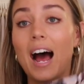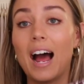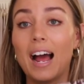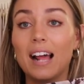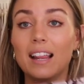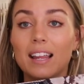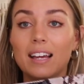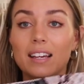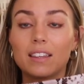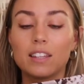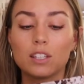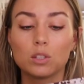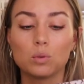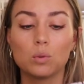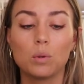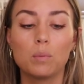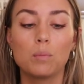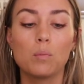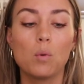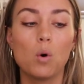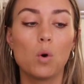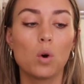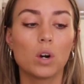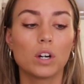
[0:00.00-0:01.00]
I like this
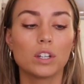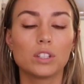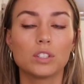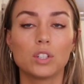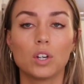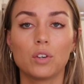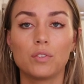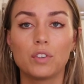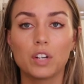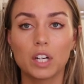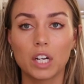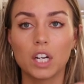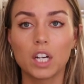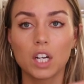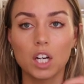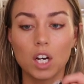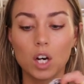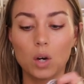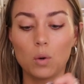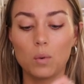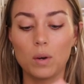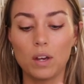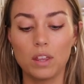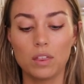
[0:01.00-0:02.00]
one more. So if you're gonna
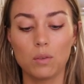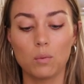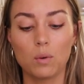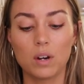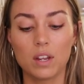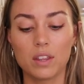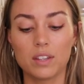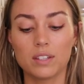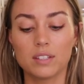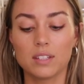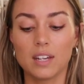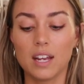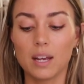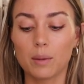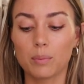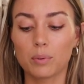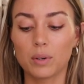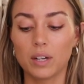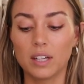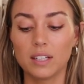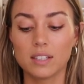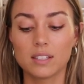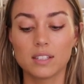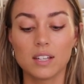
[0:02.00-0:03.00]
go with one of the snake
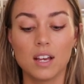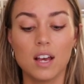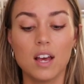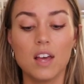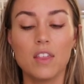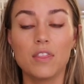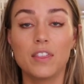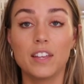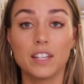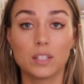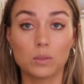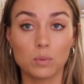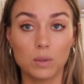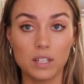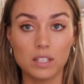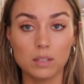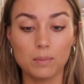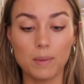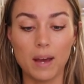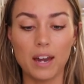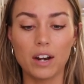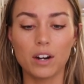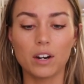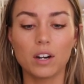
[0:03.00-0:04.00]
prints, this one
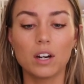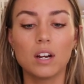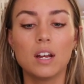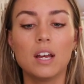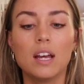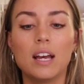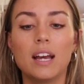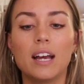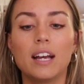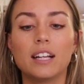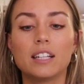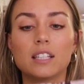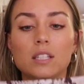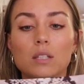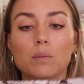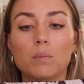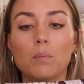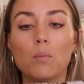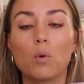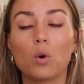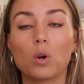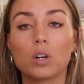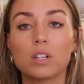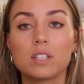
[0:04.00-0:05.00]
is better.
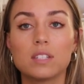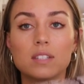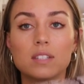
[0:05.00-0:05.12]
It's more